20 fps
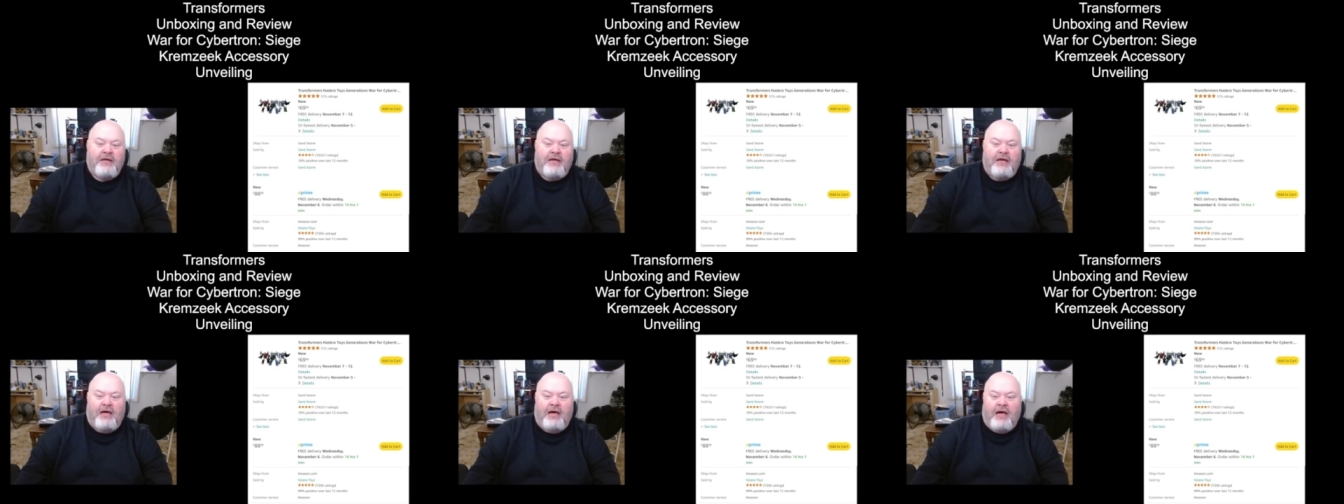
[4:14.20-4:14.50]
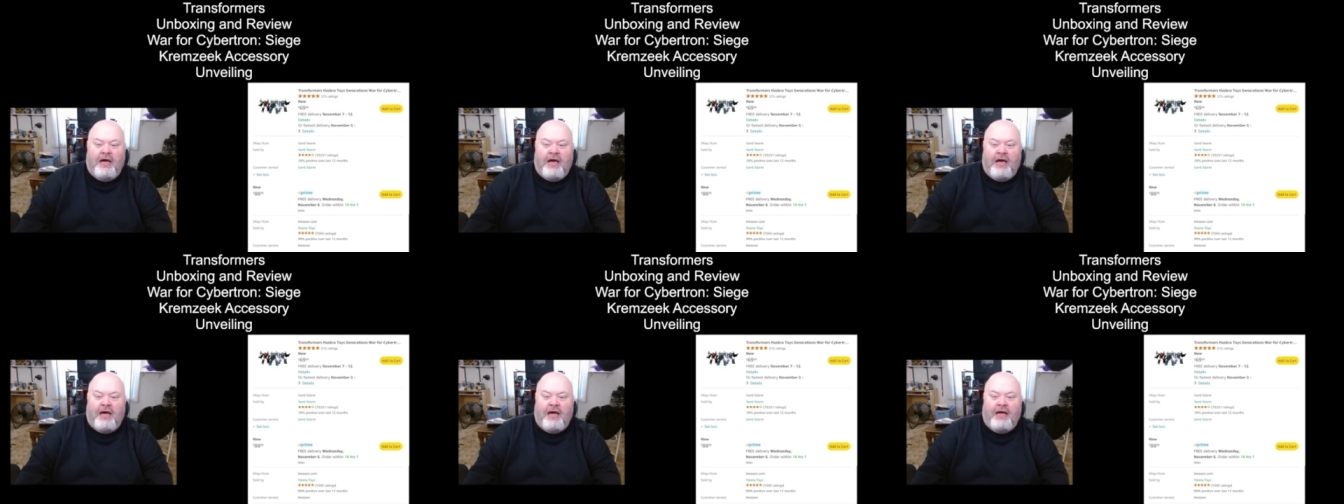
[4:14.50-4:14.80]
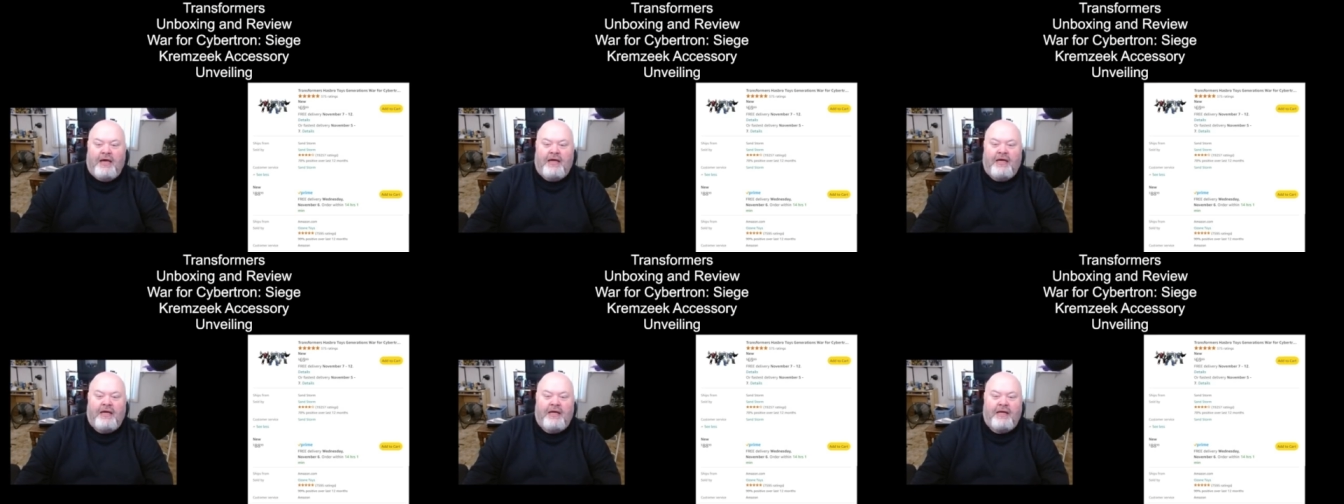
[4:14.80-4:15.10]

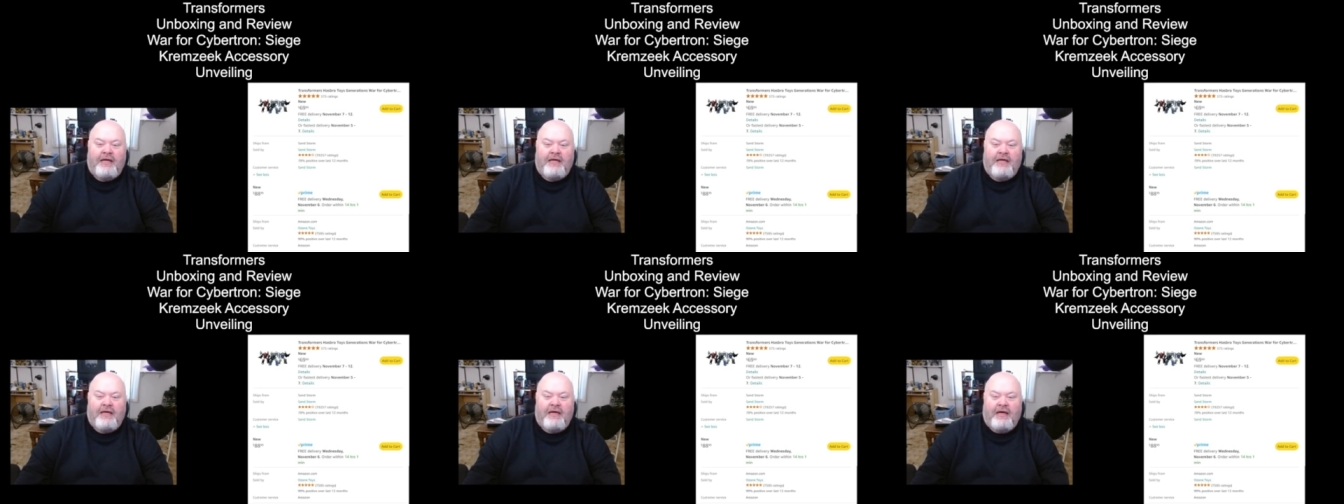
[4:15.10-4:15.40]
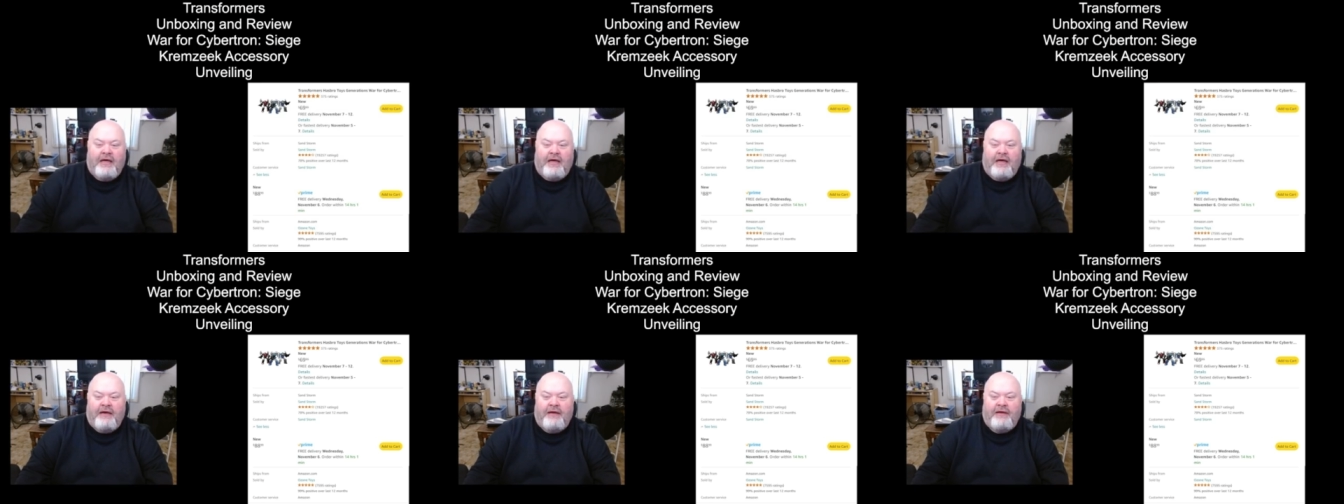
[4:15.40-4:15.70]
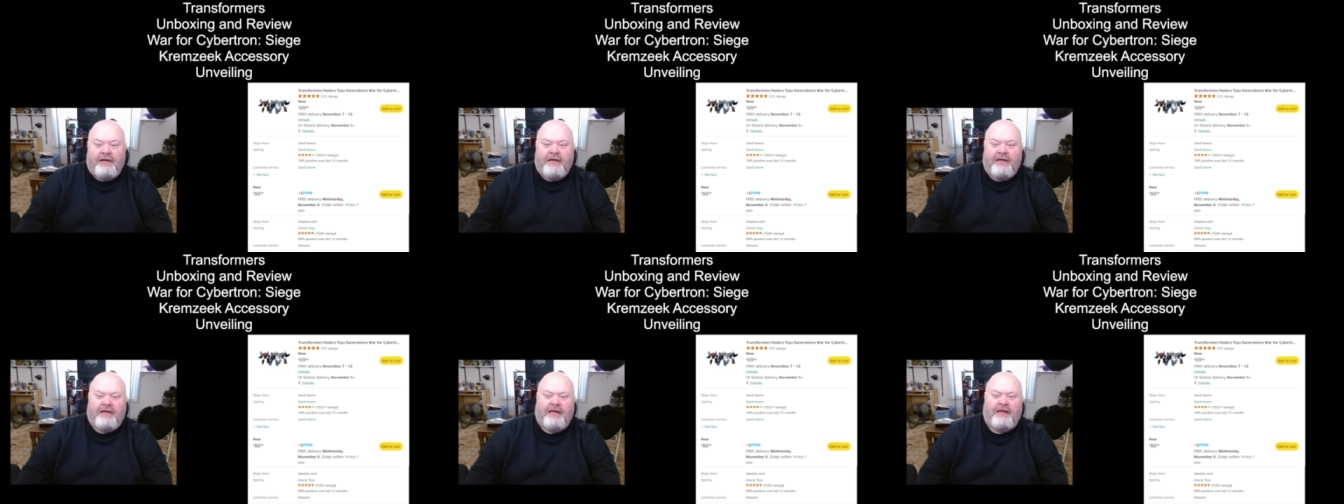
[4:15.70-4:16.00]
Uh, it, eh, uh,
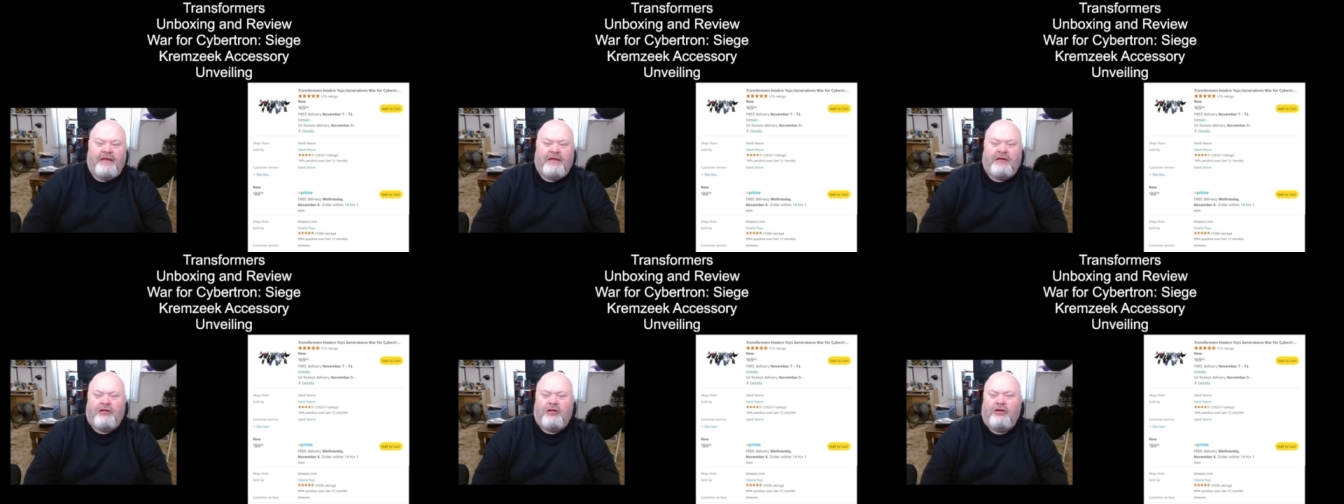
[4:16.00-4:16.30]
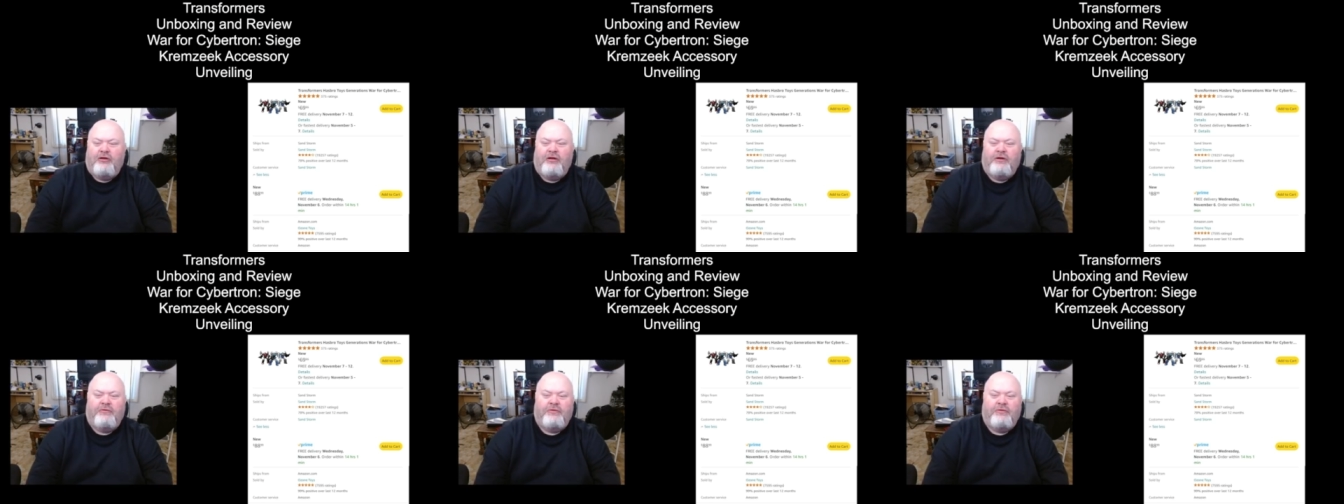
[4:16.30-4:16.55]
include it